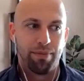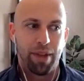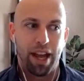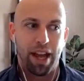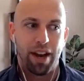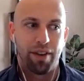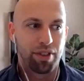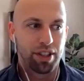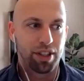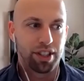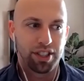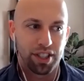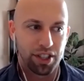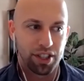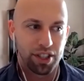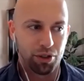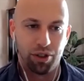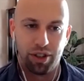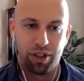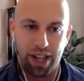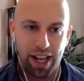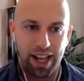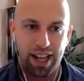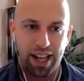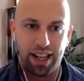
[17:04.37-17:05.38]
every single
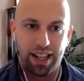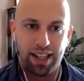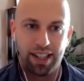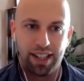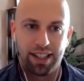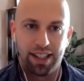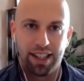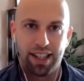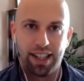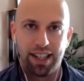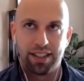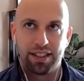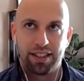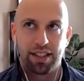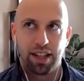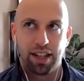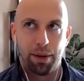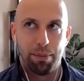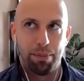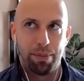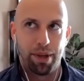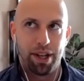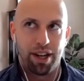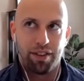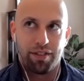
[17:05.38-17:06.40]
day it's a
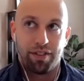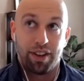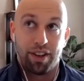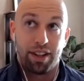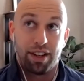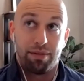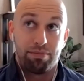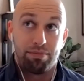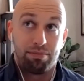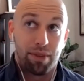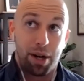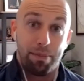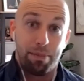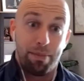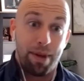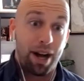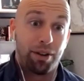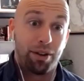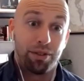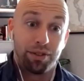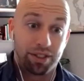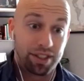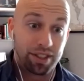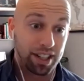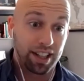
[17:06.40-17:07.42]
bit of a, a
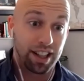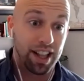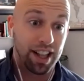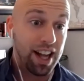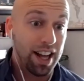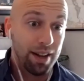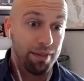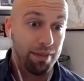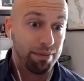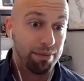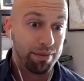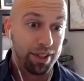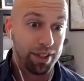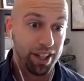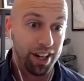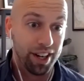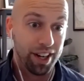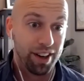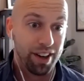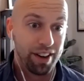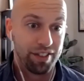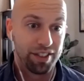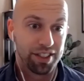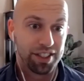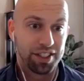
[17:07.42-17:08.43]
mountain to climb you
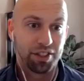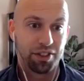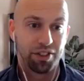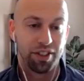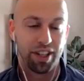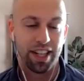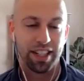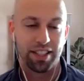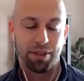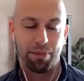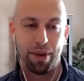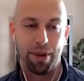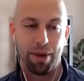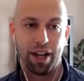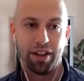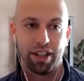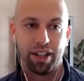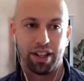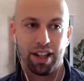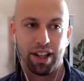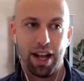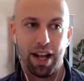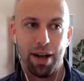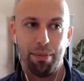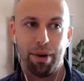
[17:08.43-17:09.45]
know every single day is a mountain to
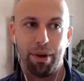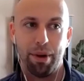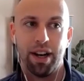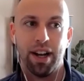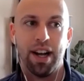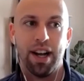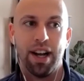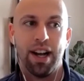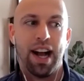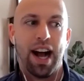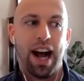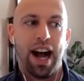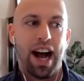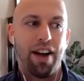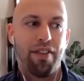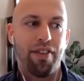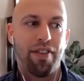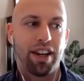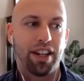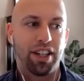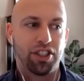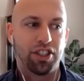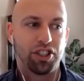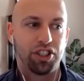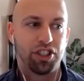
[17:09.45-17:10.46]
climb but i've
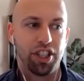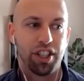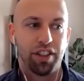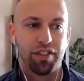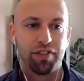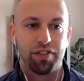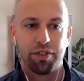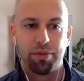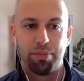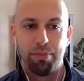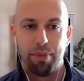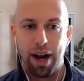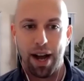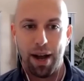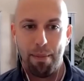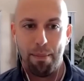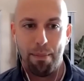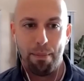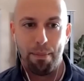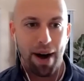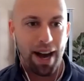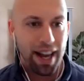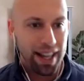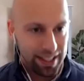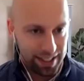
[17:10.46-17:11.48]
had to shift my
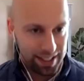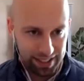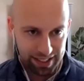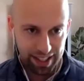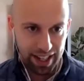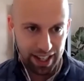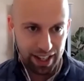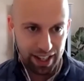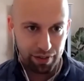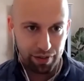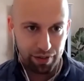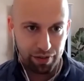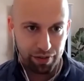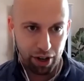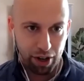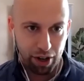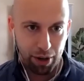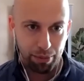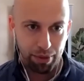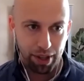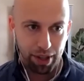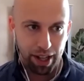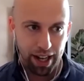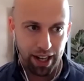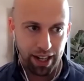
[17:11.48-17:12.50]
mindset
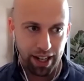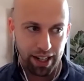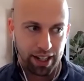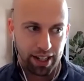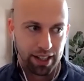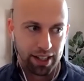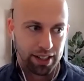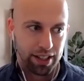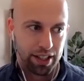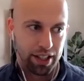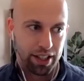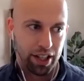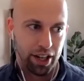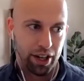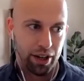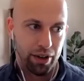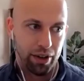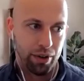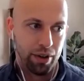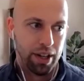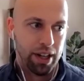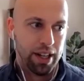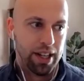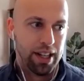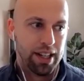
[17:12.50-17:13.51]
from like you
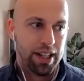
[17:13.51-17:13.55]
know